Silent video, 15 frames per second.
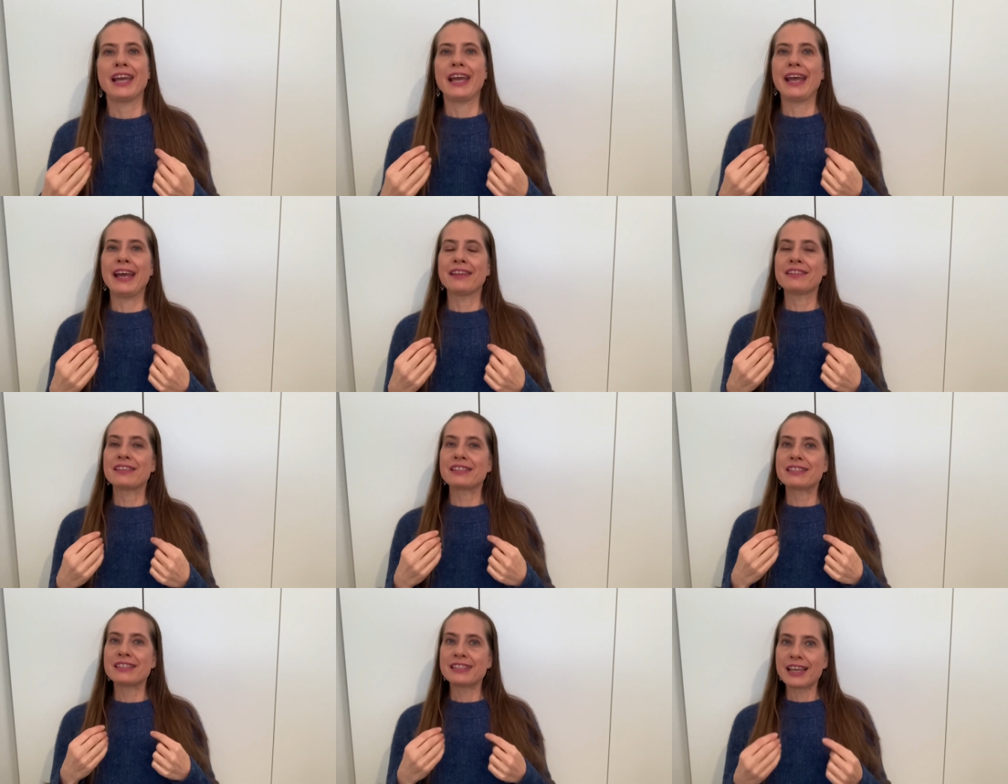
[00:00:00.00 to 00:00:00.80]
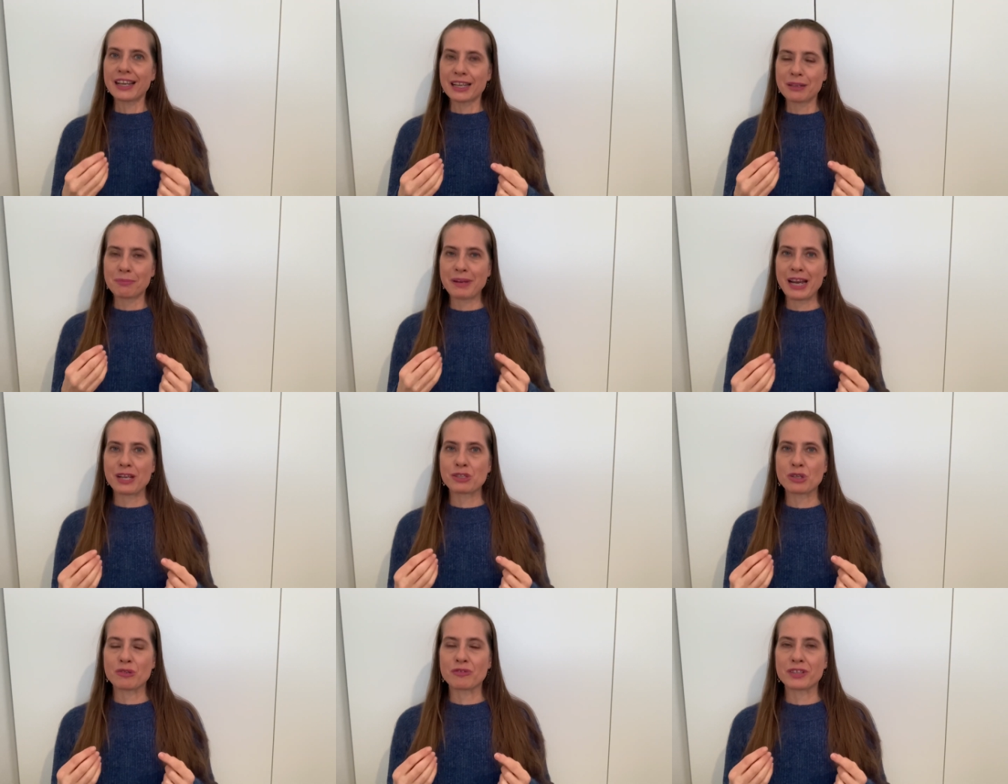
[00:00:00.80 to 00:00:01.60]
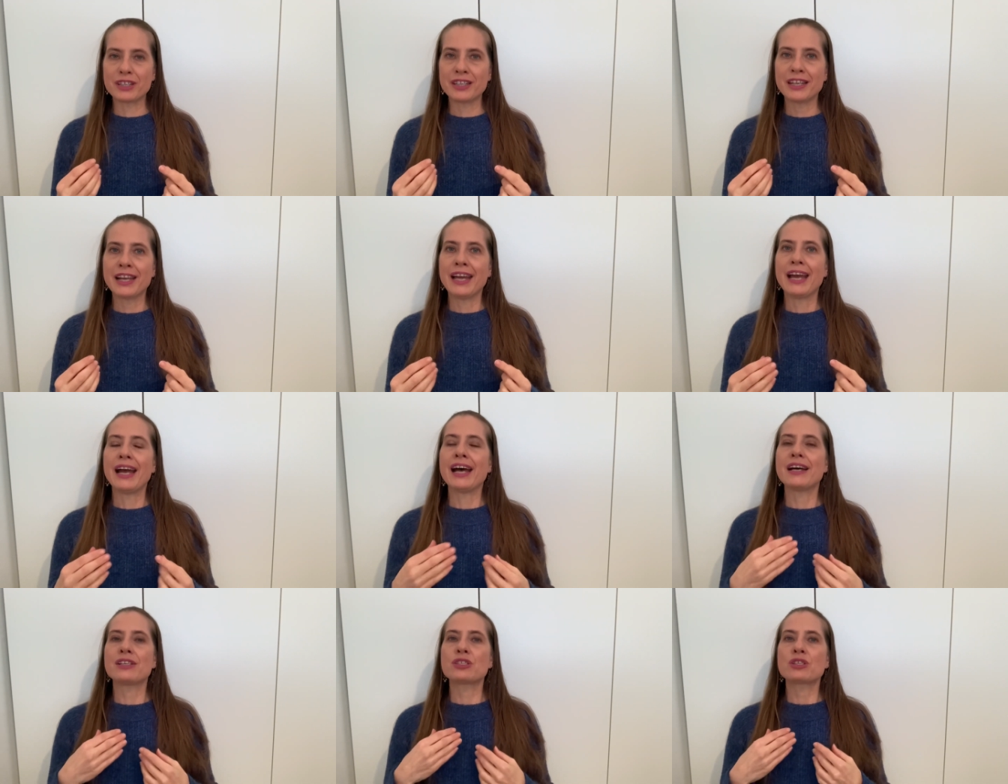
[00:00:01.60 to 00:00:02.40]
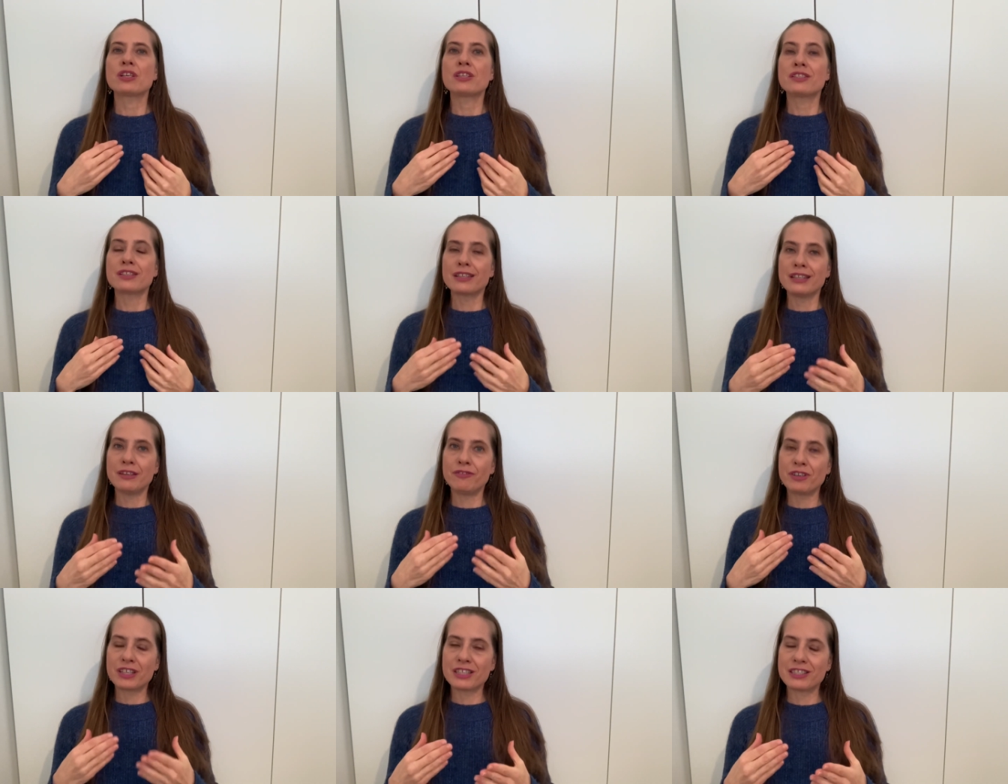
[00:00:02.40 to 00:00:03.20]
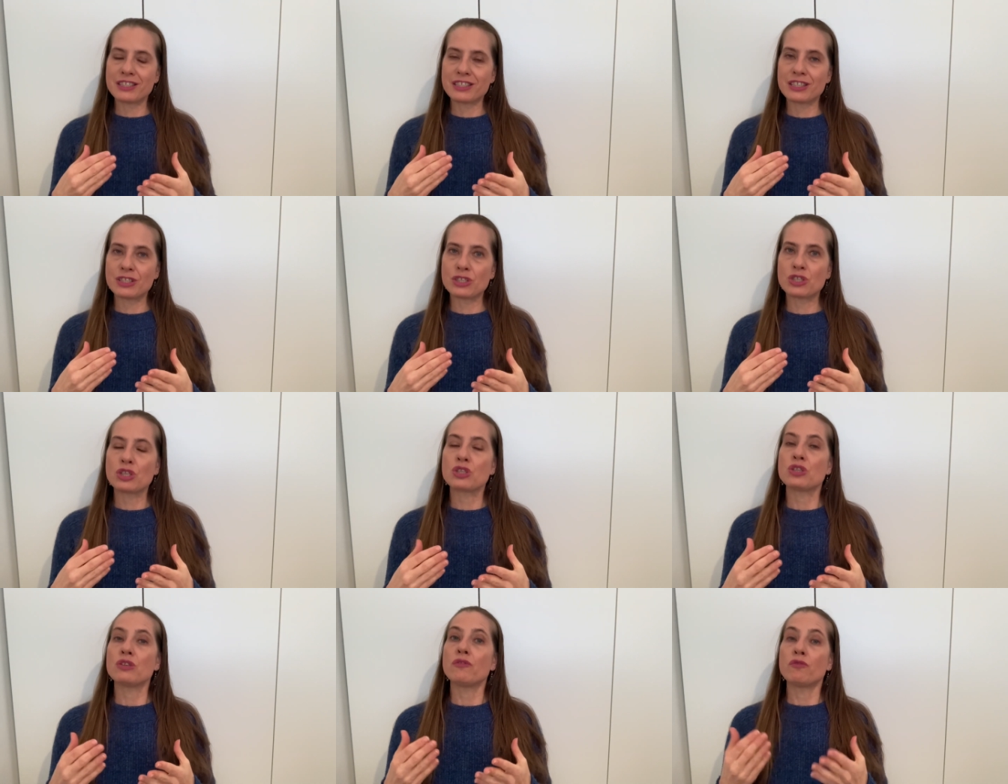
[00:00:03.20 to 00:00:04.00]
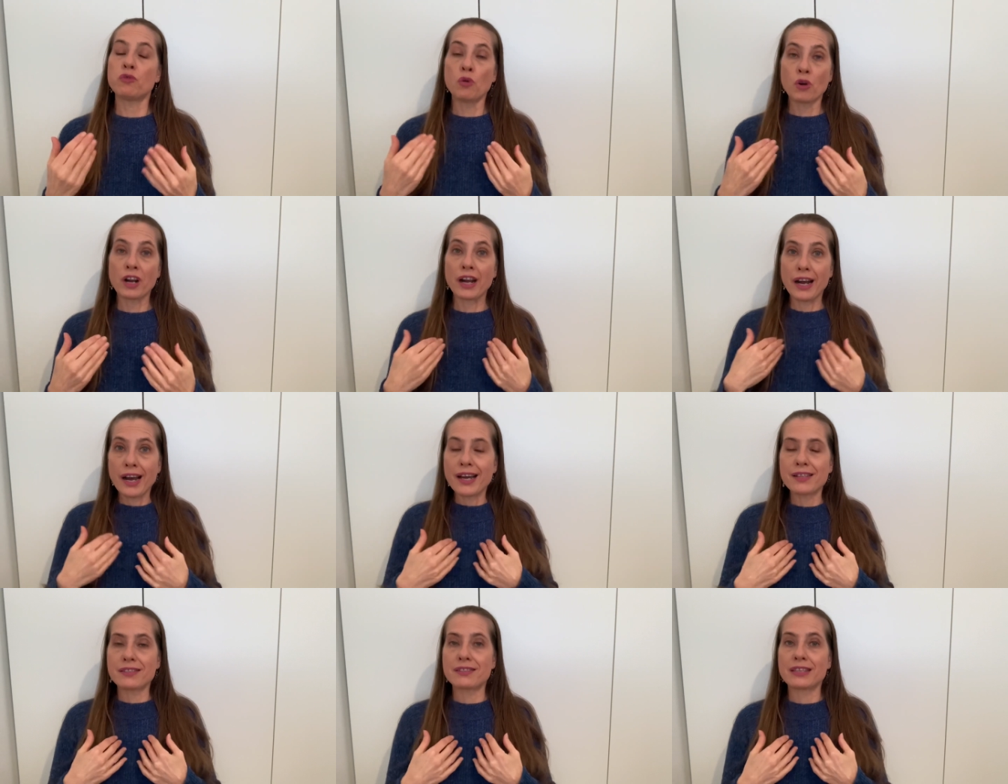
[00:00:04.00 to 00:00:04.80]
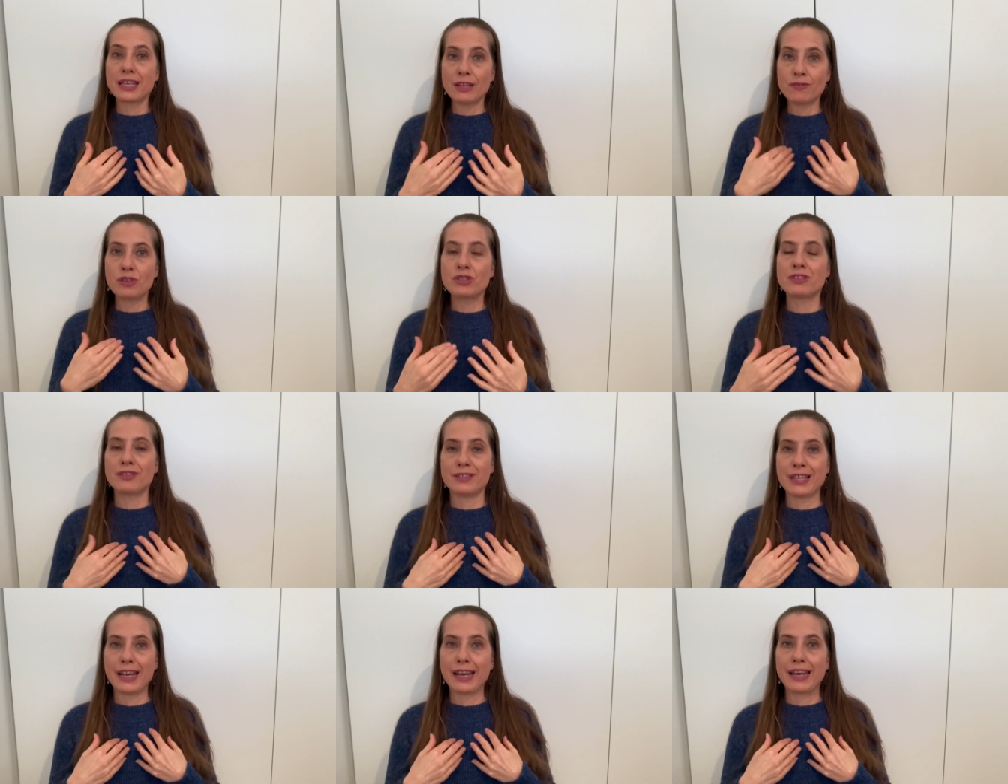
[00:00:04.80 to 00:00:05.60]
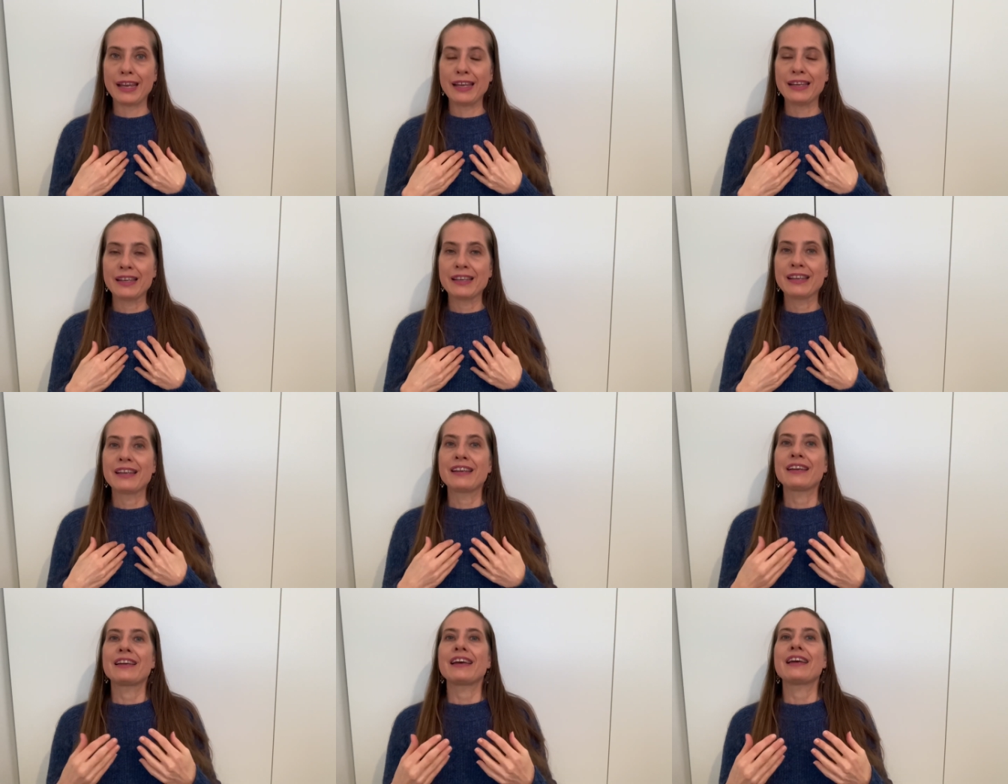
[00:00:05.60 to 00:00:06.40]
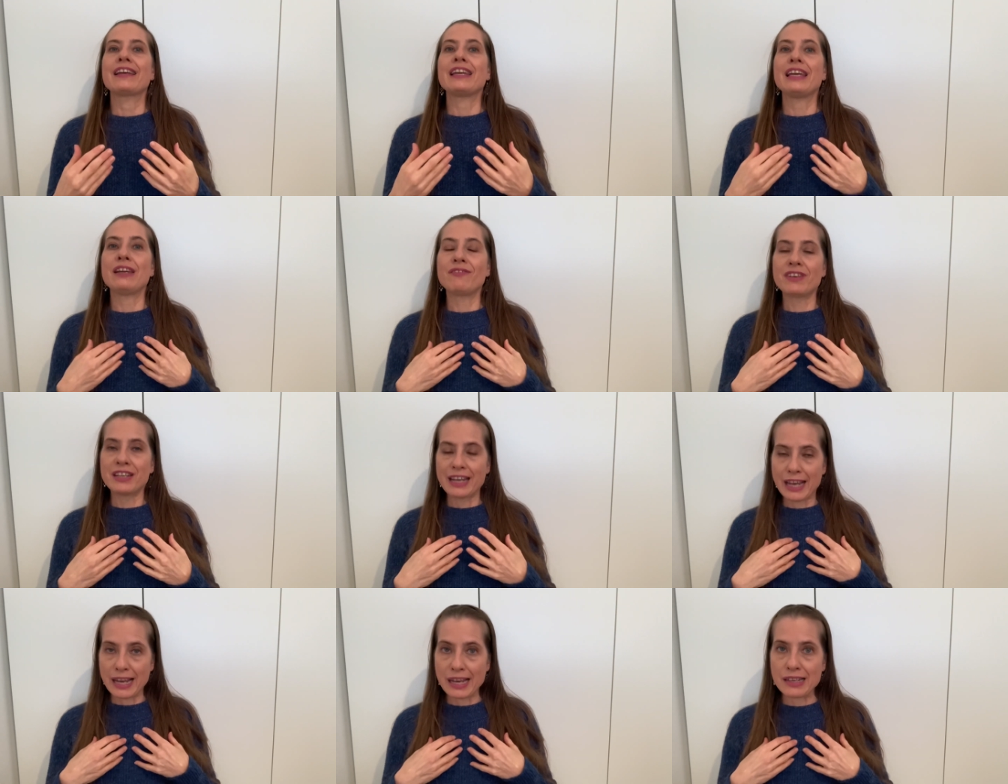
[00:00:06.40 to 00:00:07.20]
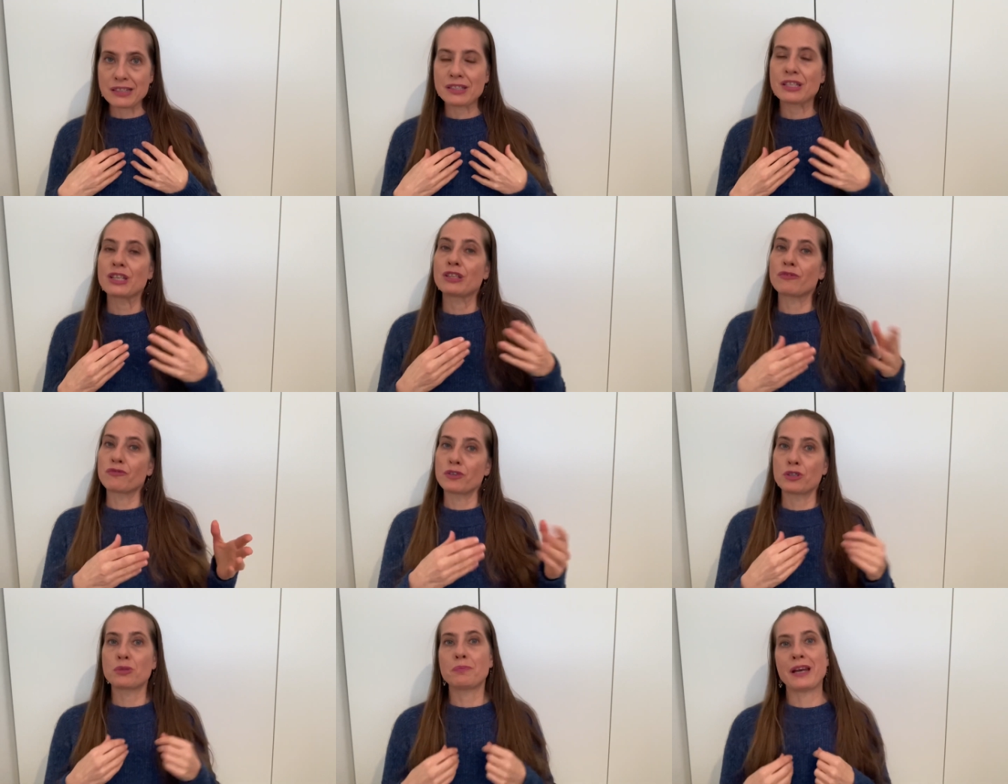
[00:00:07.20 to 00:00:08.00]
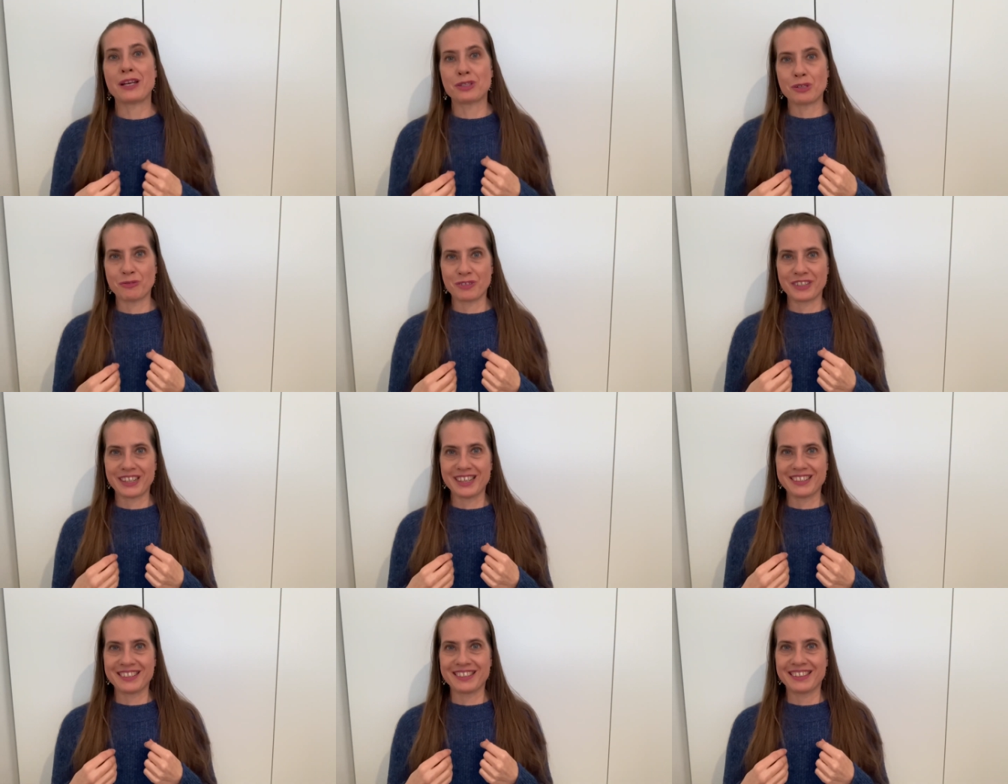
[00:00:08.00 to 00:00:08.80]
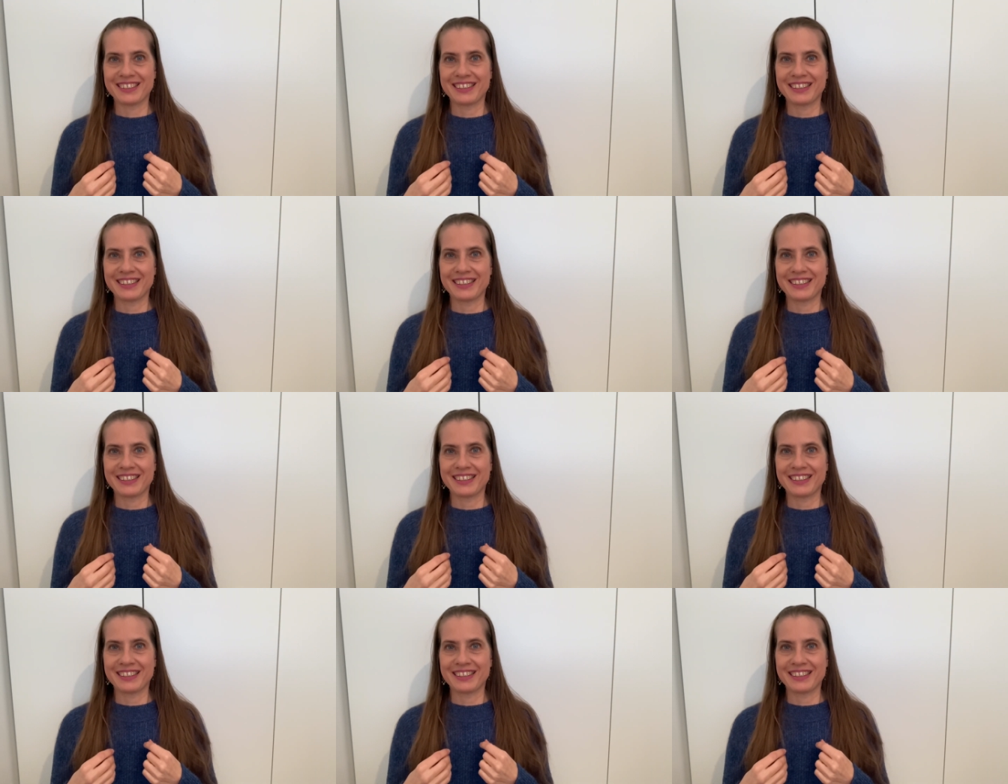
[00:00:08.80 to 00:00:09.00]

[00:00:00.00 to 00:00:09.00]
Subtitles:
And the second Passover has significances for us even today, even as the first Passover does.